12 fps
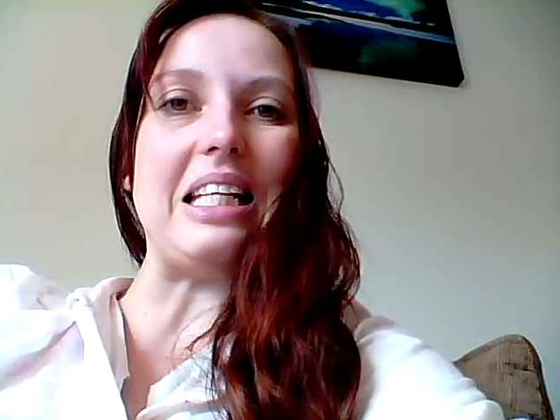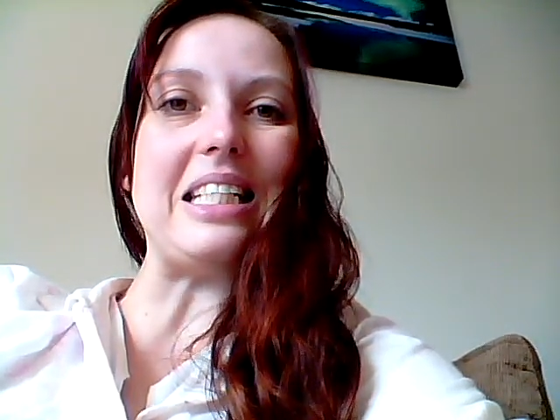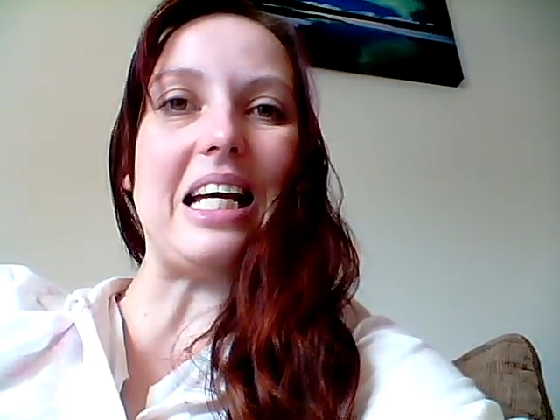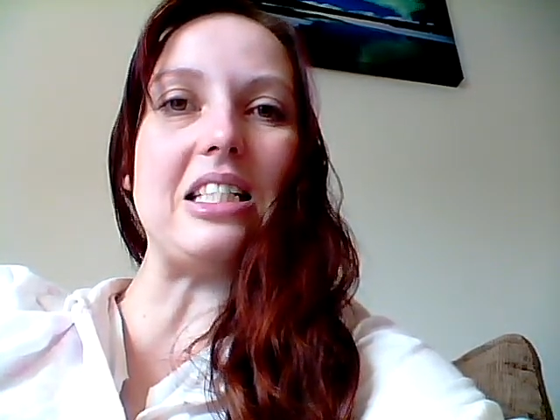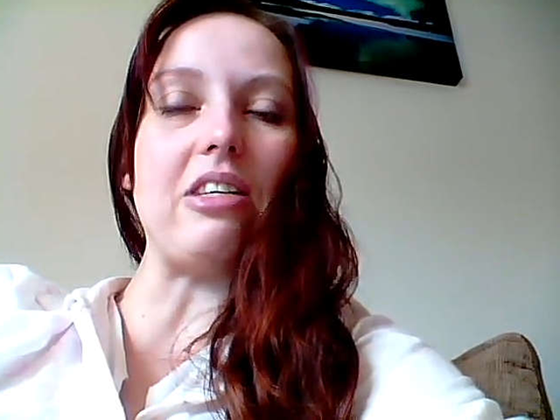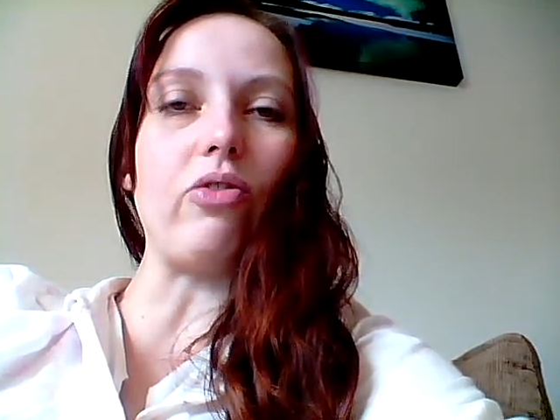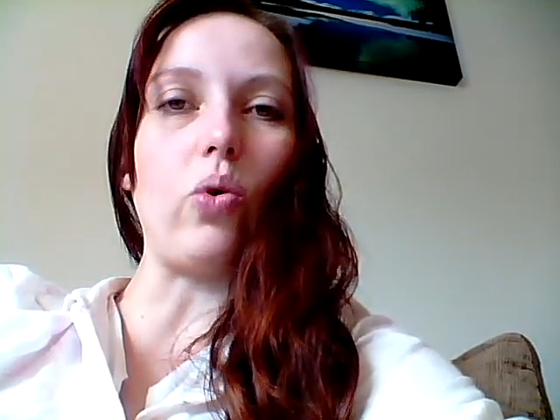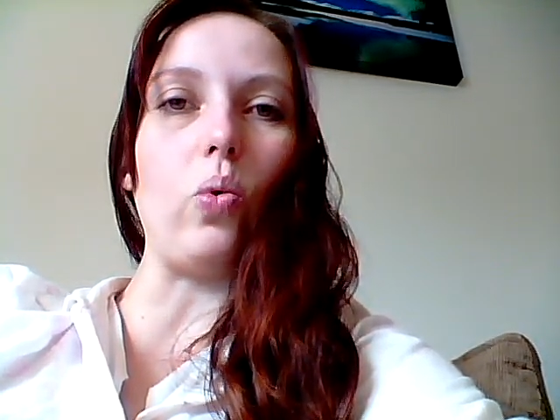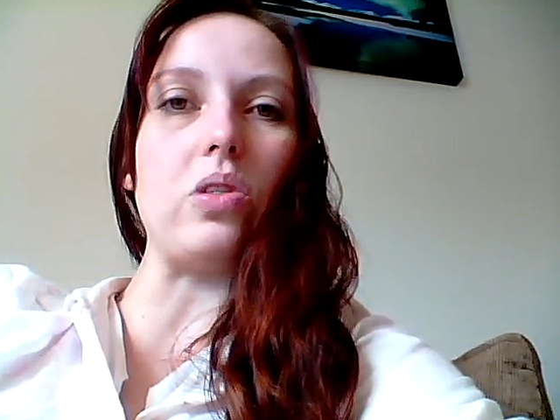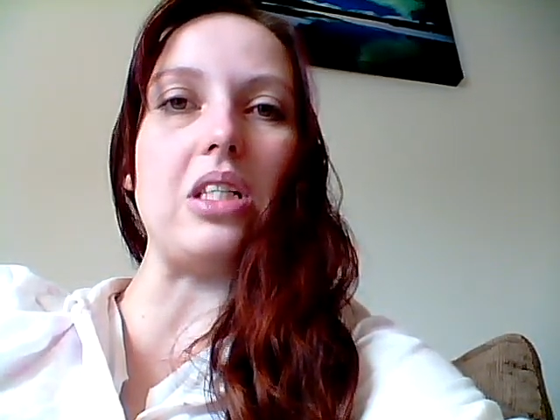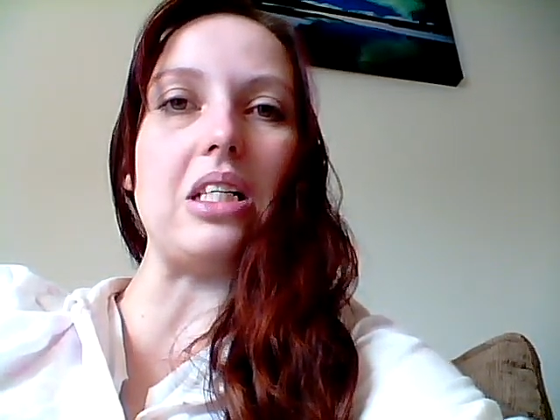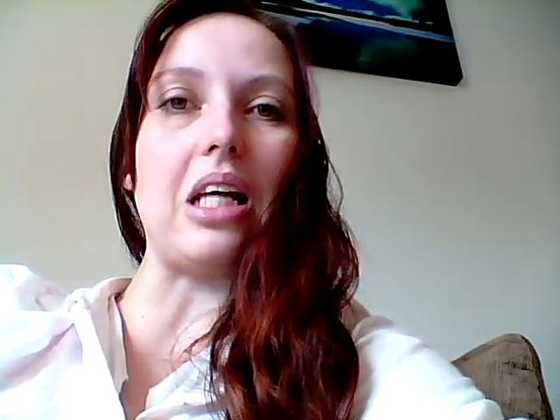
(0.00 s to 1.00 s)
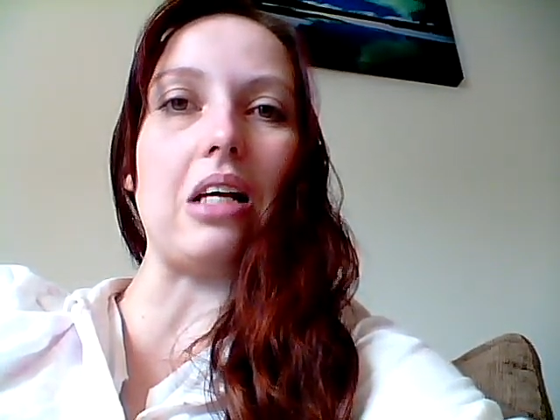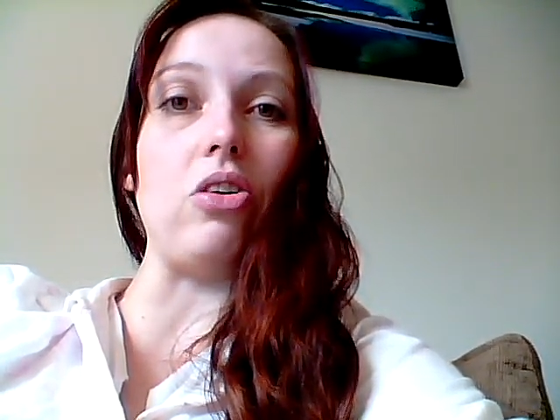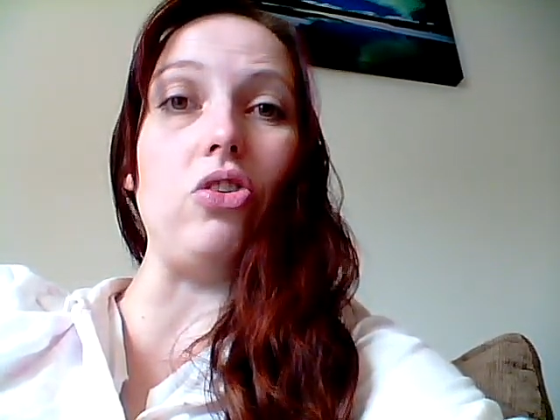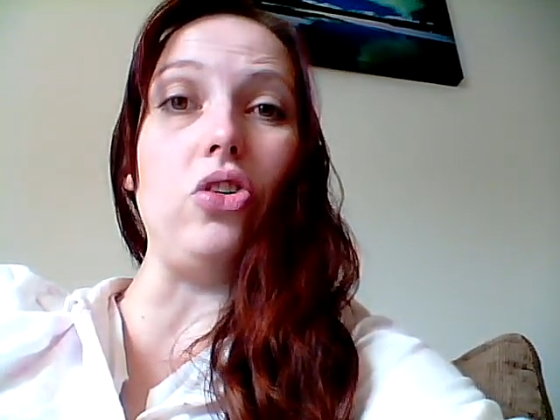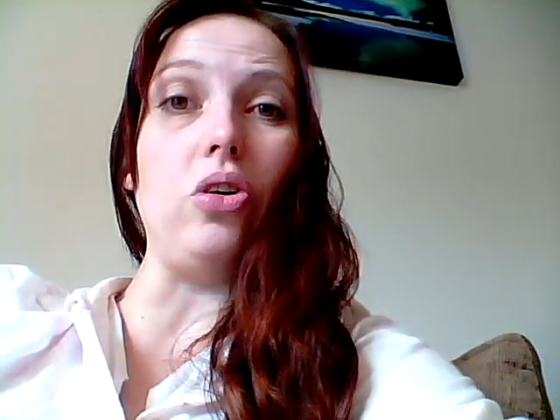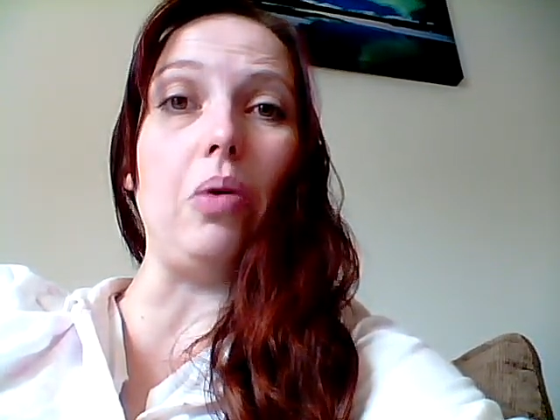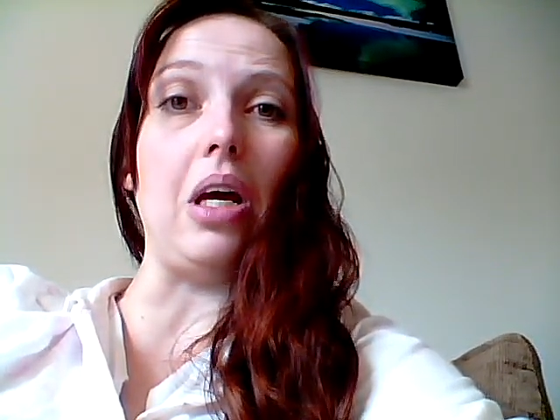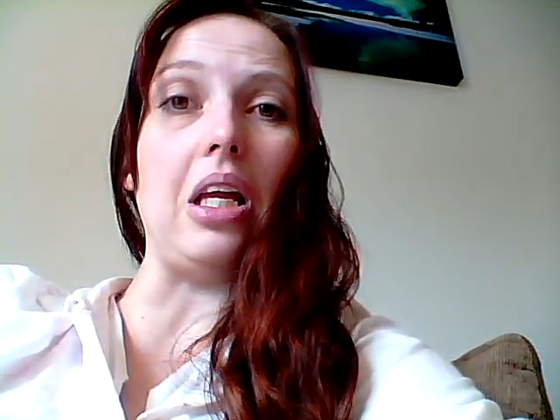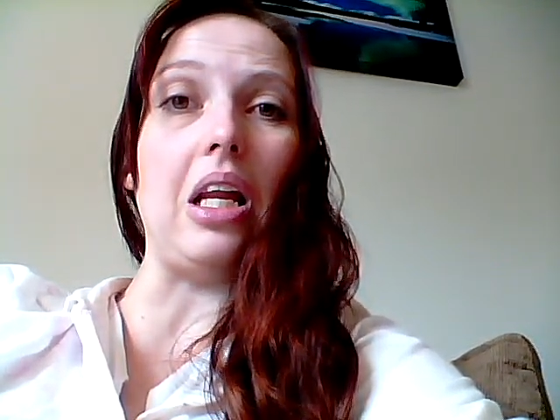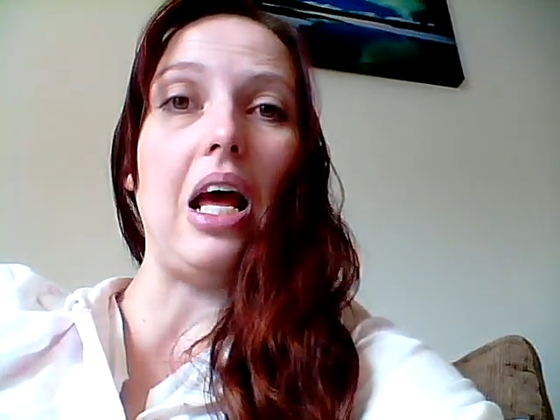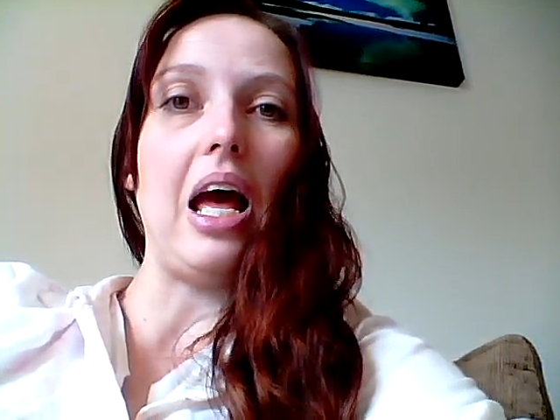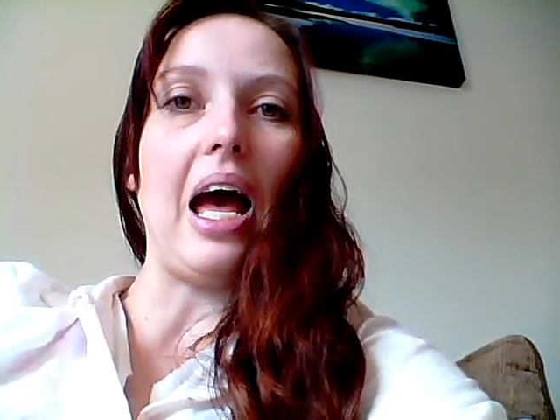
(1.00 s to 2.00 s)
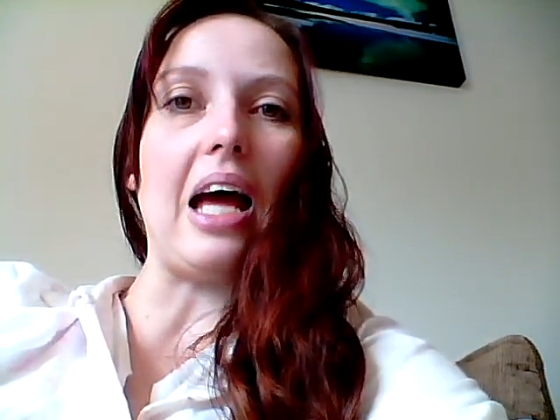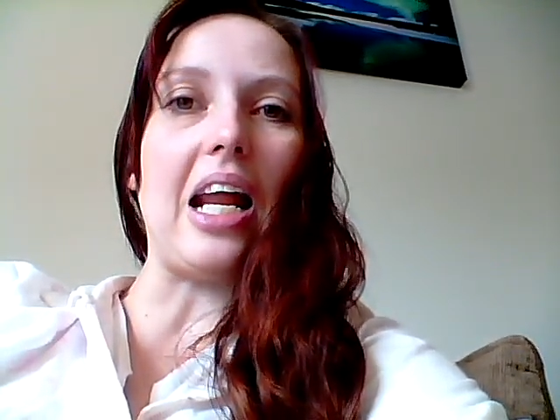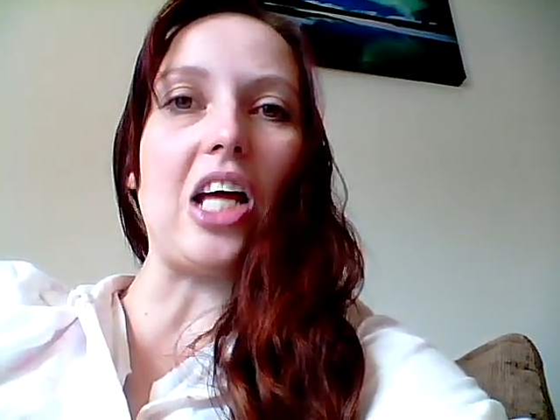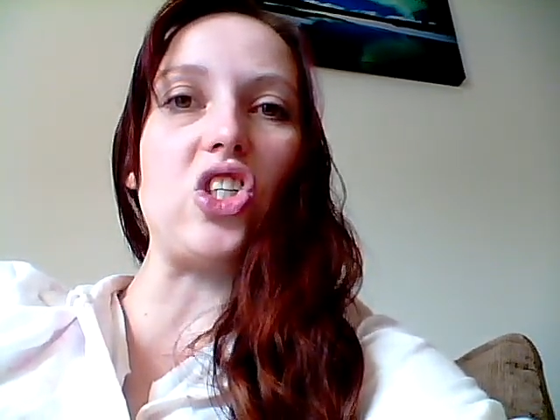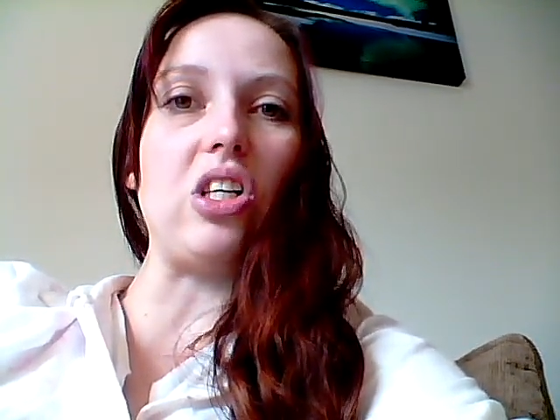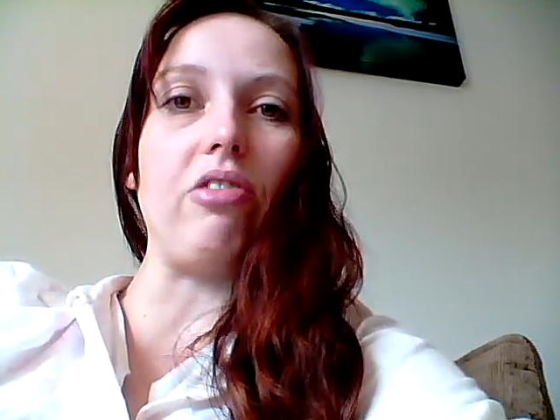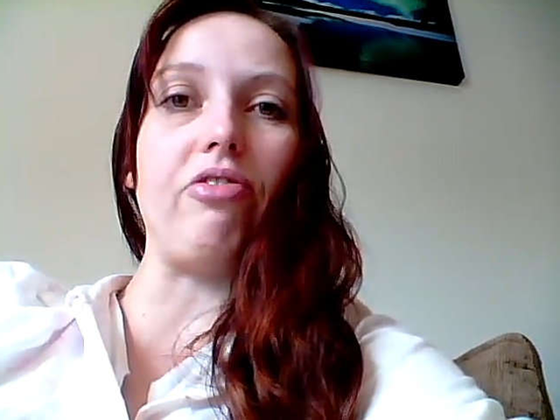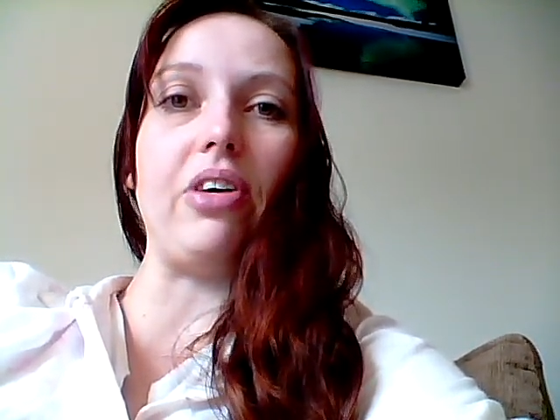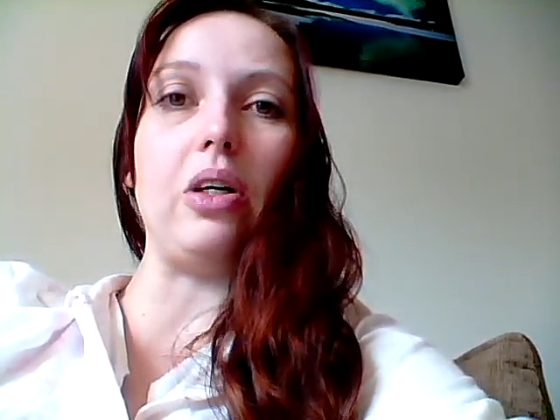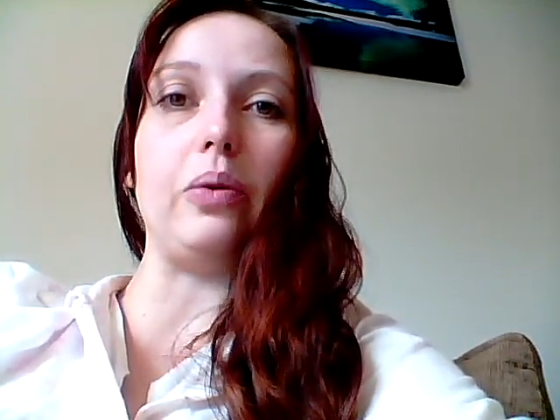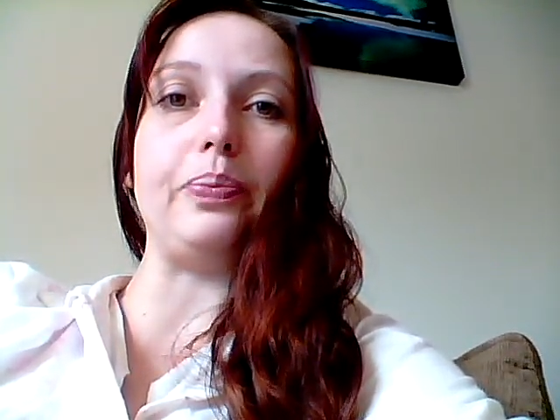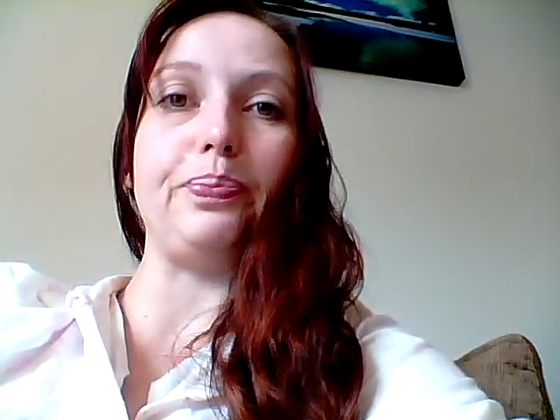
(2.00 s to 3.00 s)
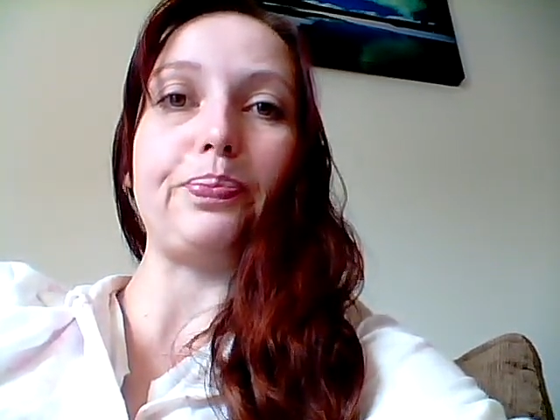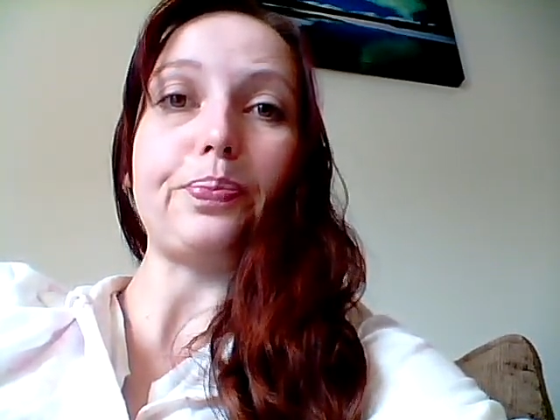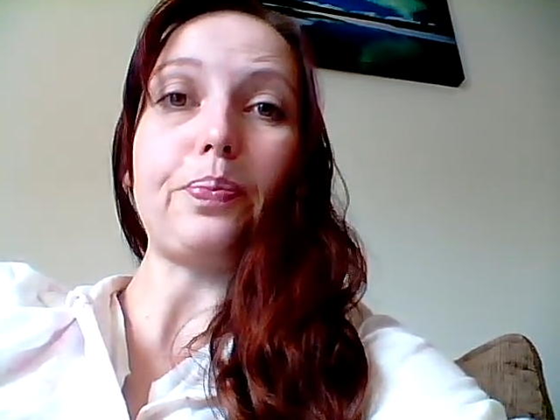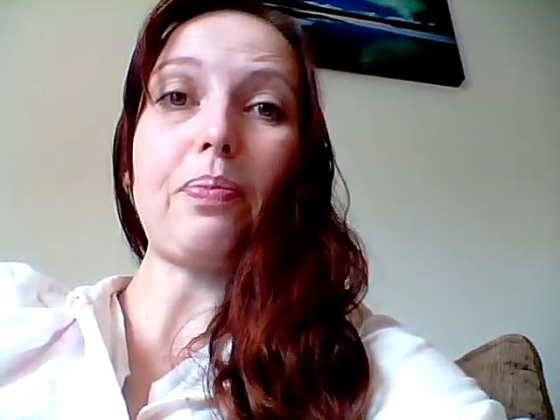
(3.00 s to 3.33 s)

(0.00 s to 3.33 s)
intensive courses and are new in and actually feel